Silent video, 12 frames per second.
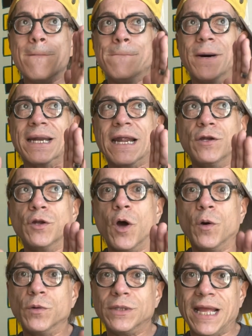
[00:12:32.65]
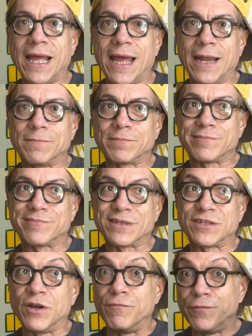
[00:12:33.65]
But I know that some